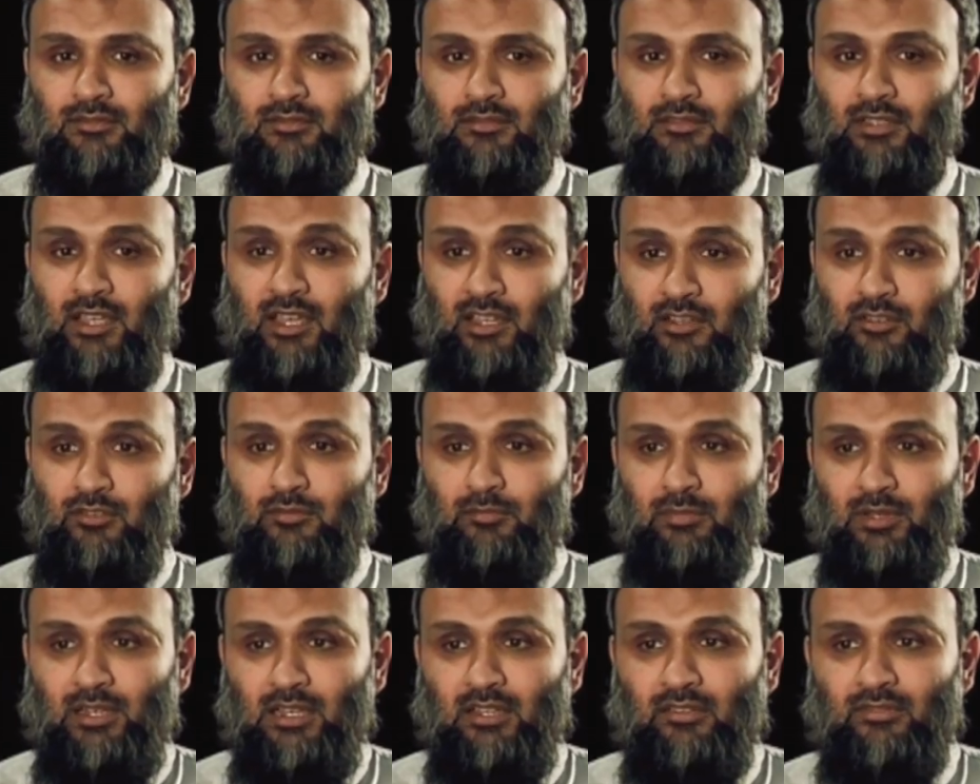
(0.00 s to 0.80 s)
Can you
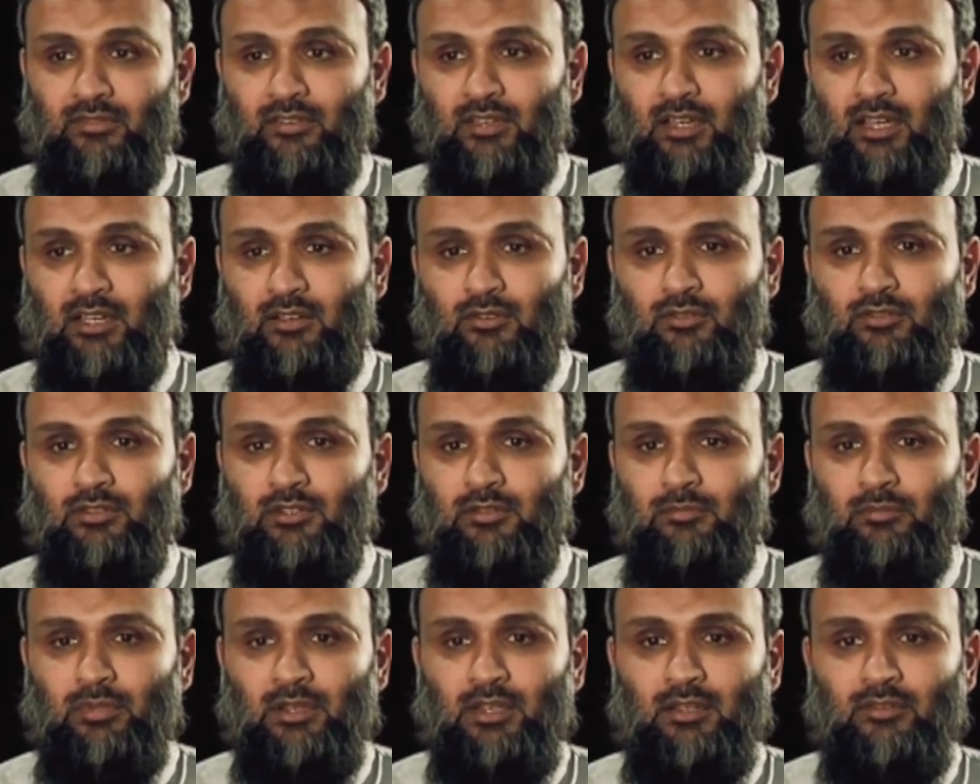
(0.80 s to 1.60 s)
believe it? I
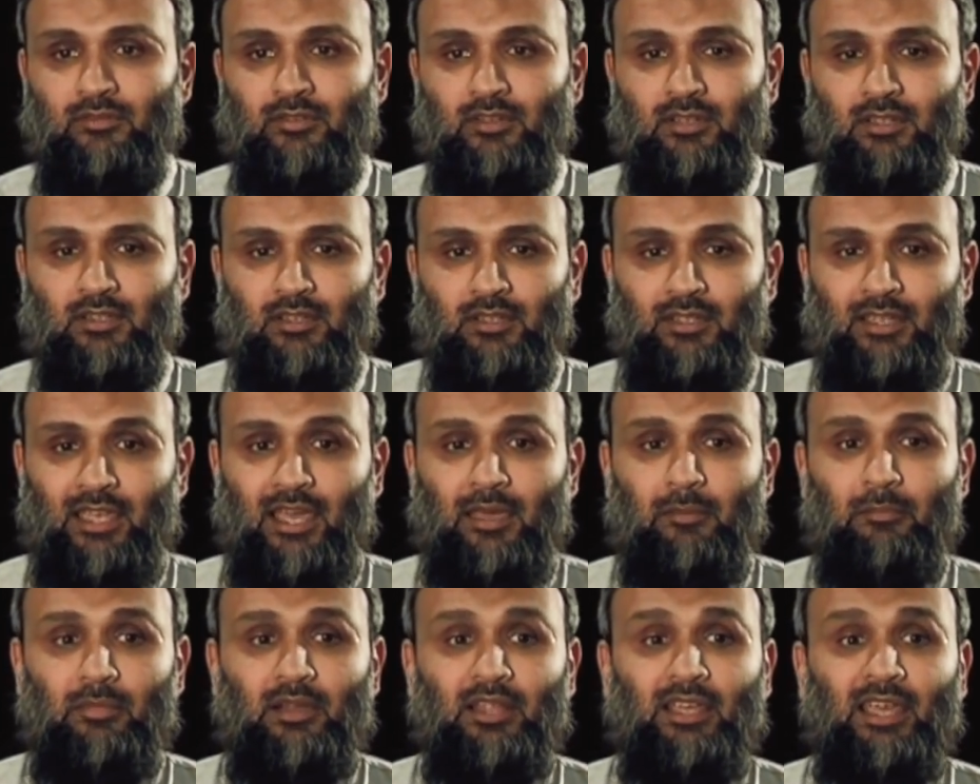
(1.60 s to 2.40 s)
couldn't believe it.
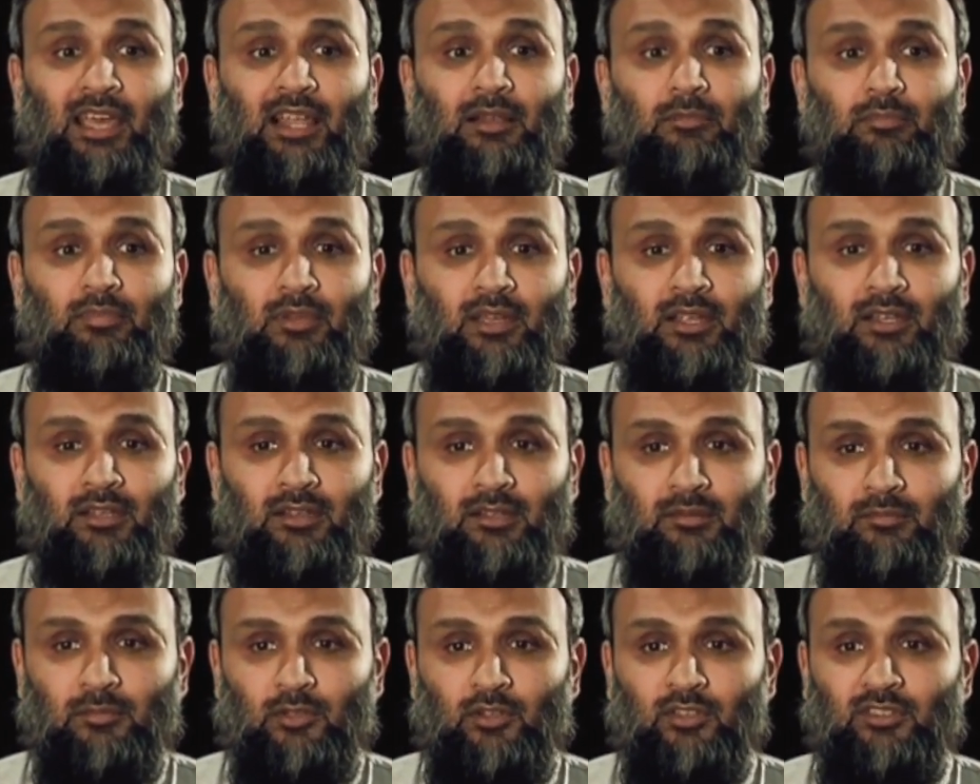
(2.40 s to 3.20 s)
Gambling helpline.
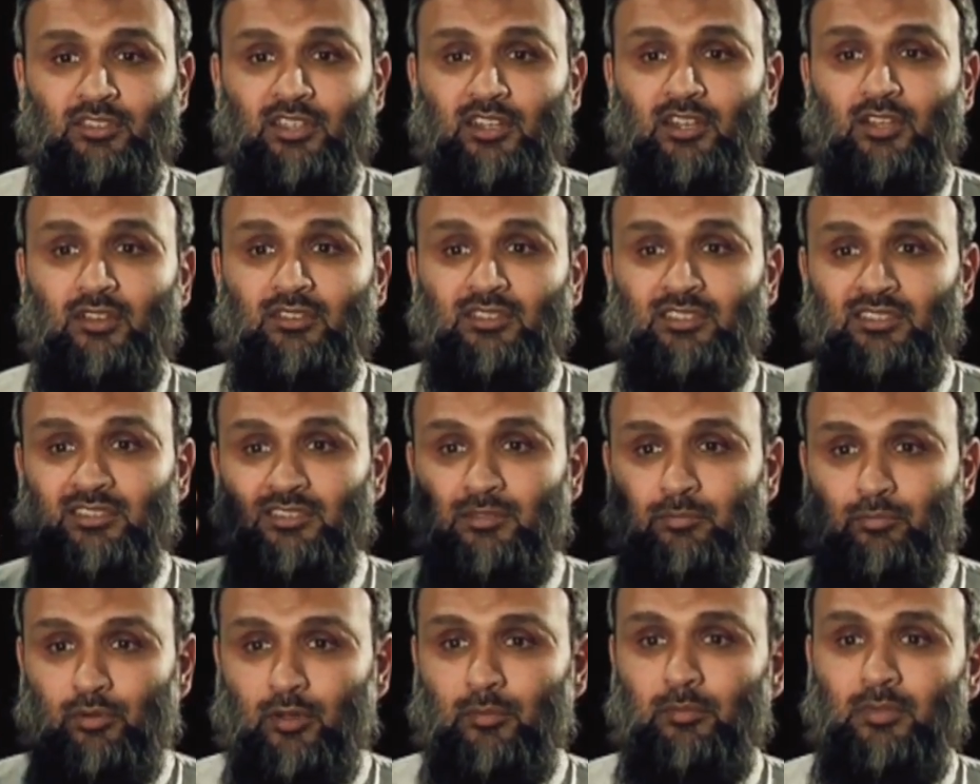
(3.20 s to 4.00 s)
Because they know this is
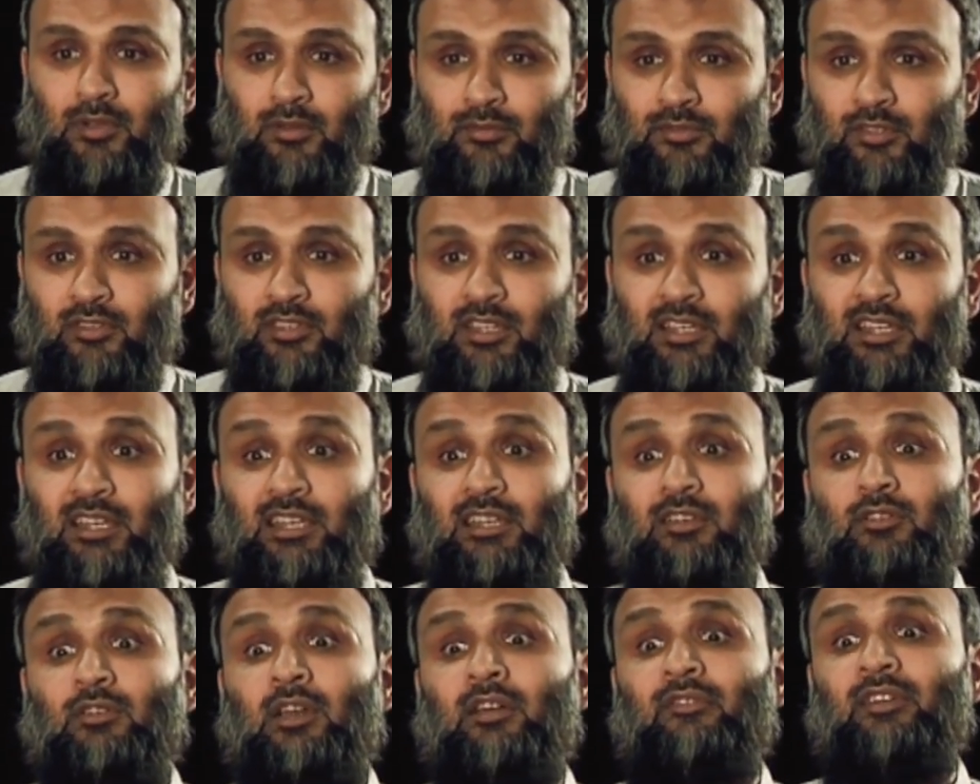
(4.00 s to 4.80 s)
a problem, so they
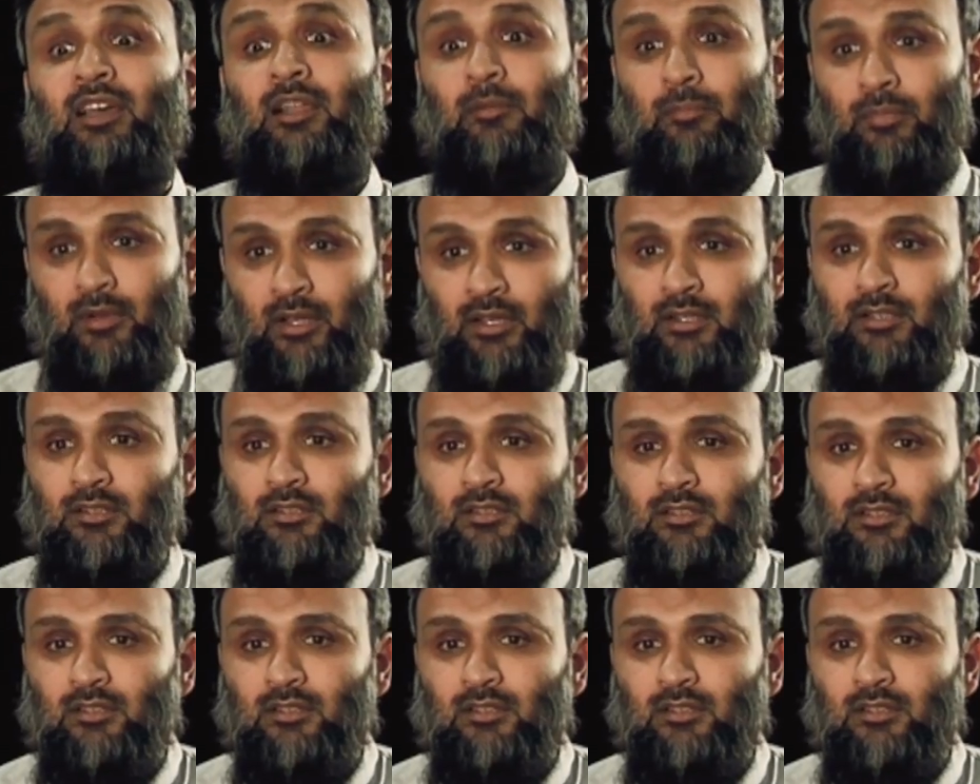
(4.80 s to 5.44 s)
need to have a helpline.